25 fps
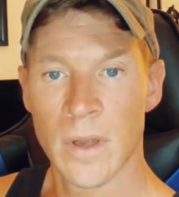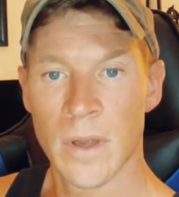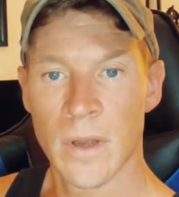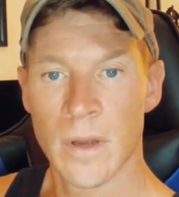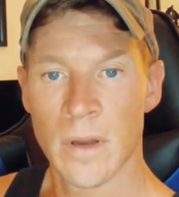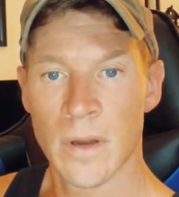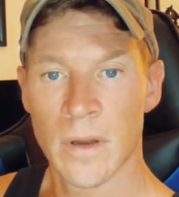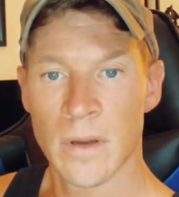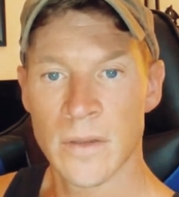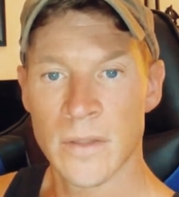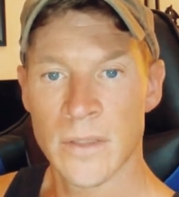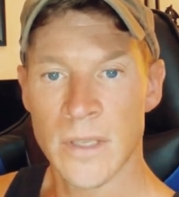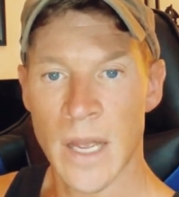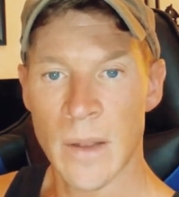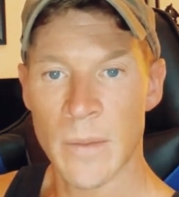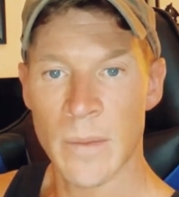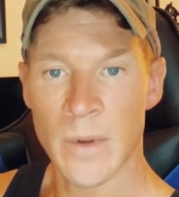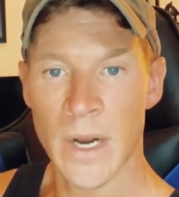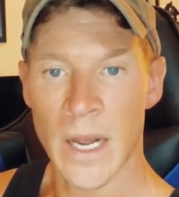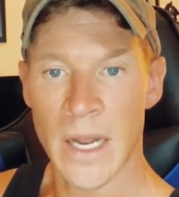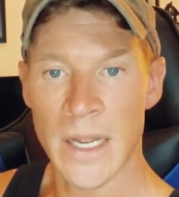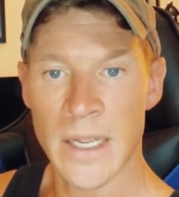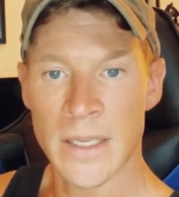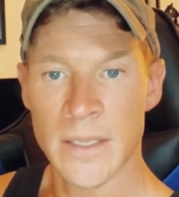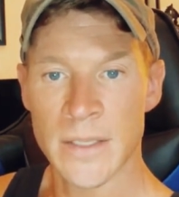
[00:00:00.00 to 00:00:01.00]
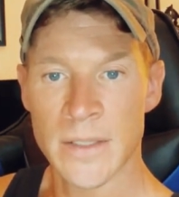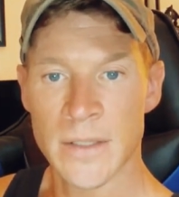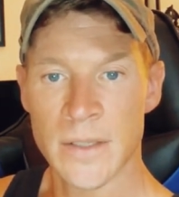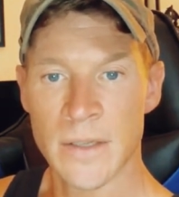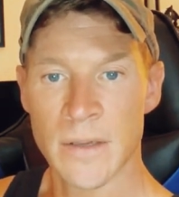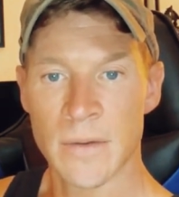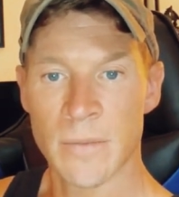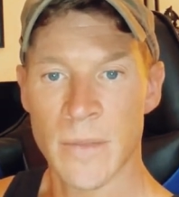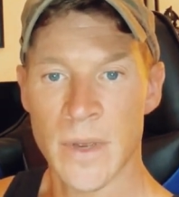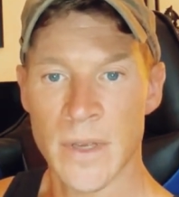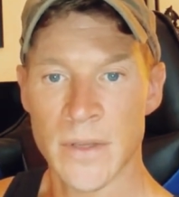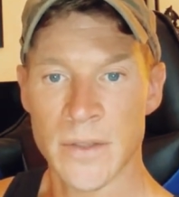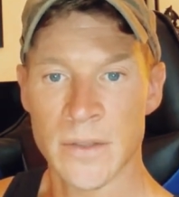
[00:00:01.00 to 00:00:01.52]
Simon, I can see your
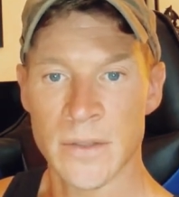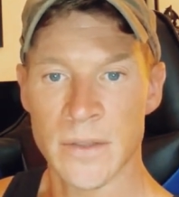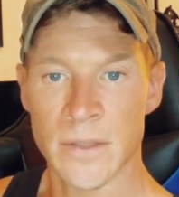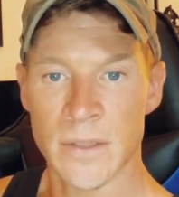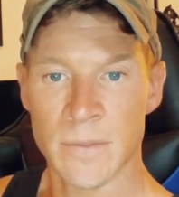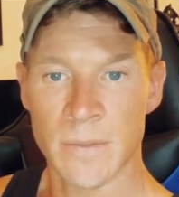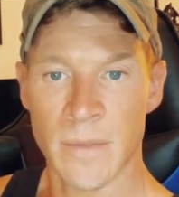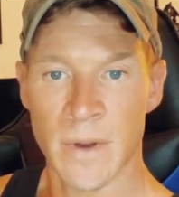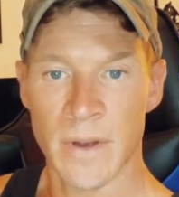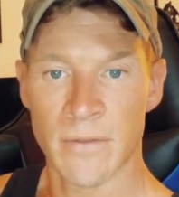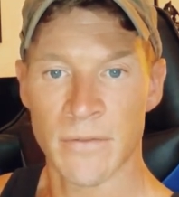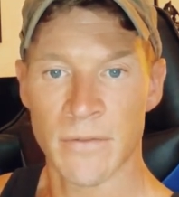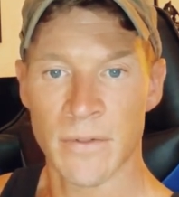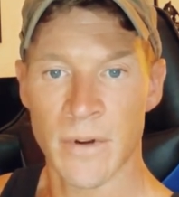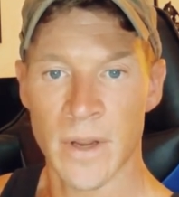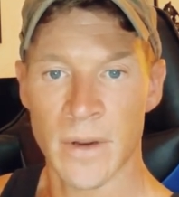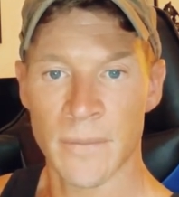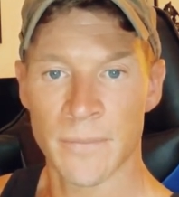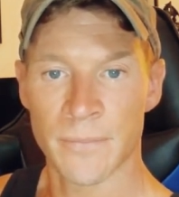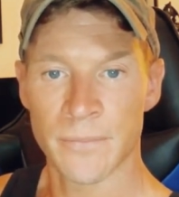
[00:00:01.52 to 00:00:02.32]
messages, my friend.